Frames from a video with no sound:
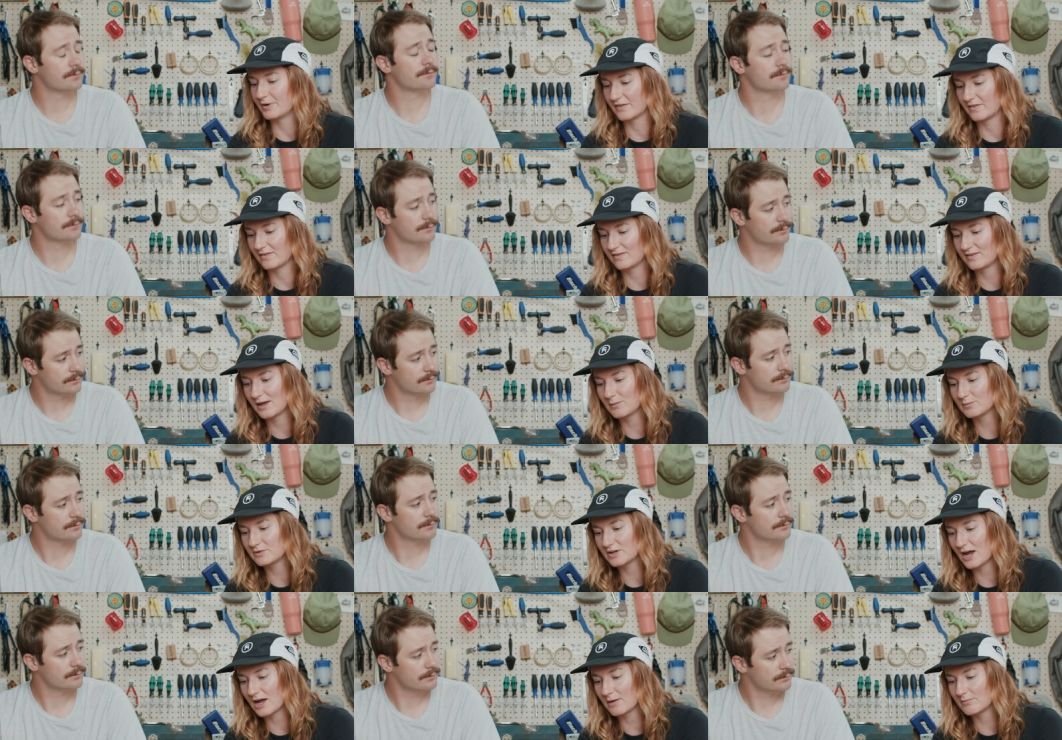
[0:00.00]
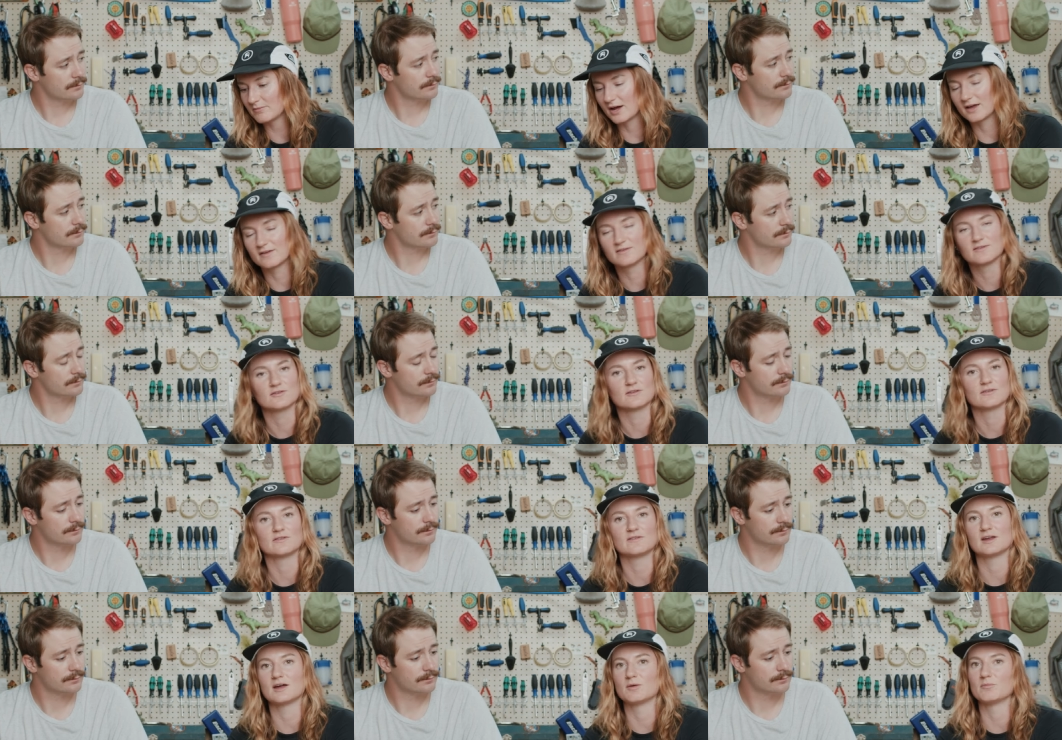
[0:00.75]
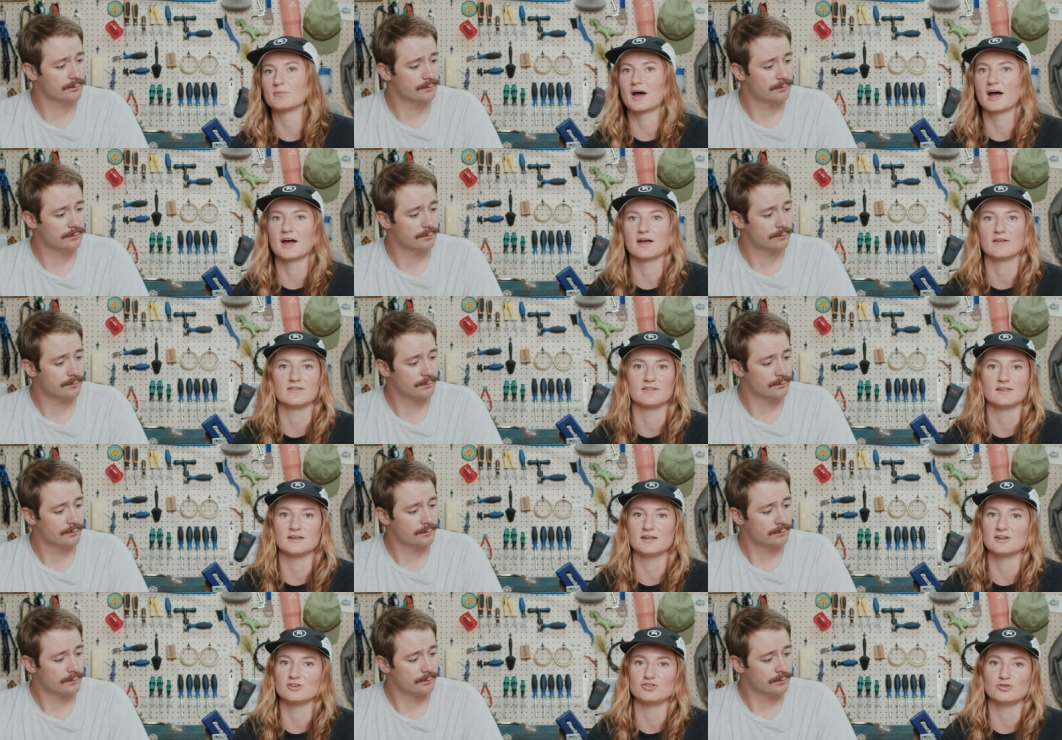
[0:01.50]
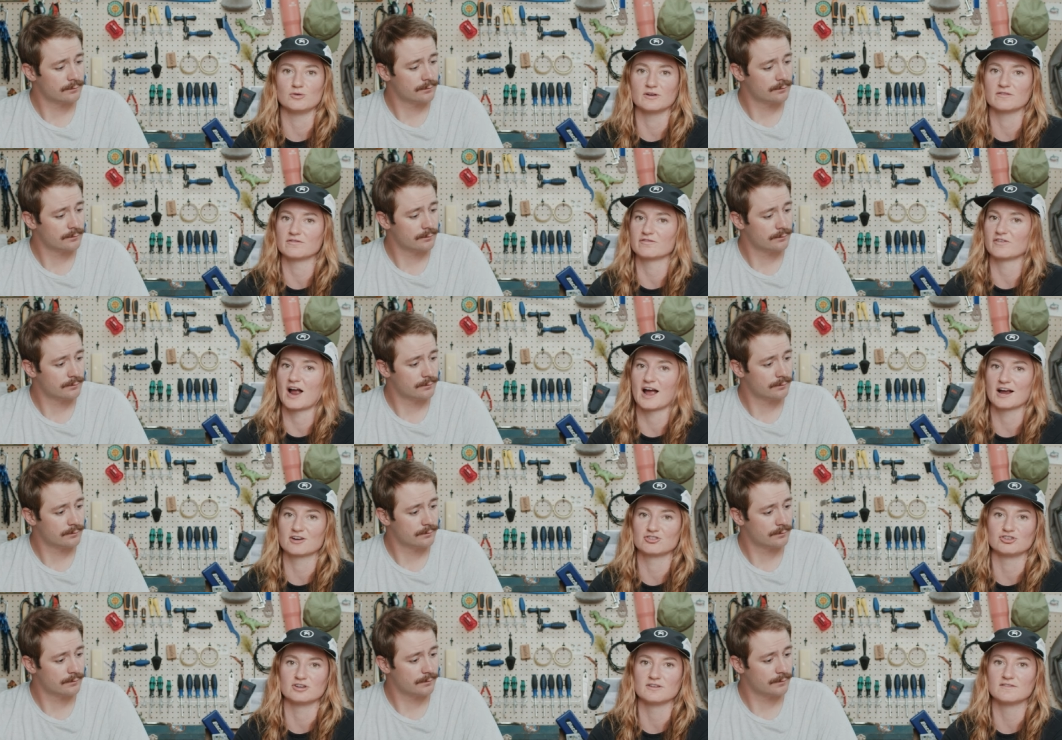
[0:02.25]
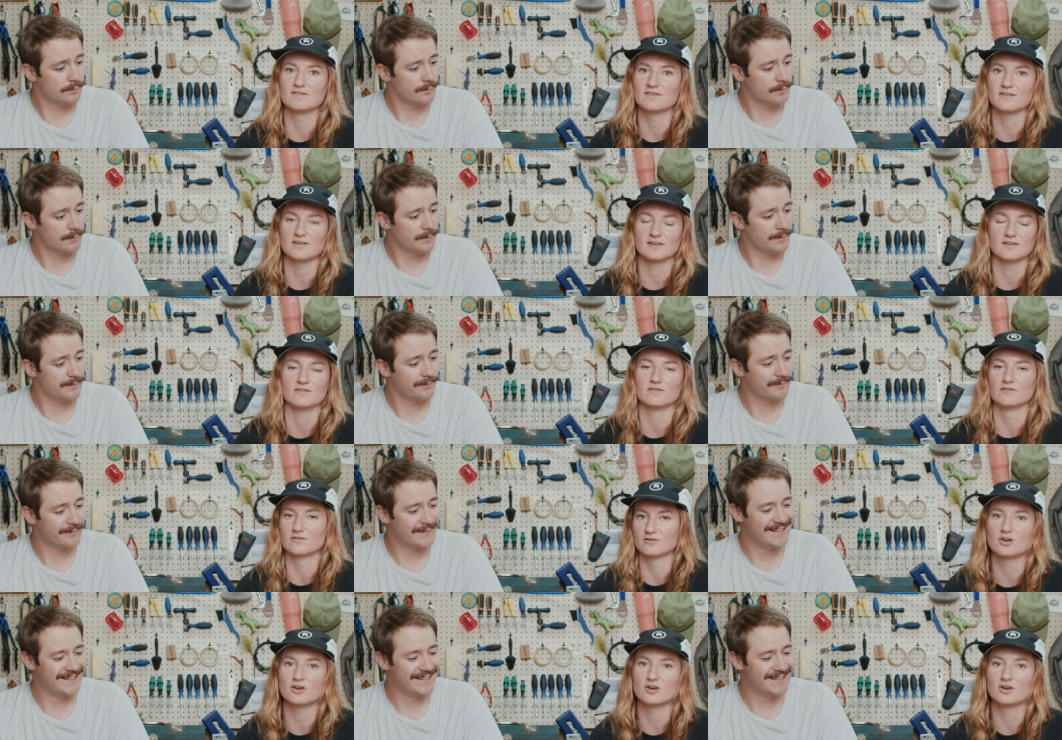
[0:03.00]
Speaker 1: But at the same time, I still stand by the doing fractions is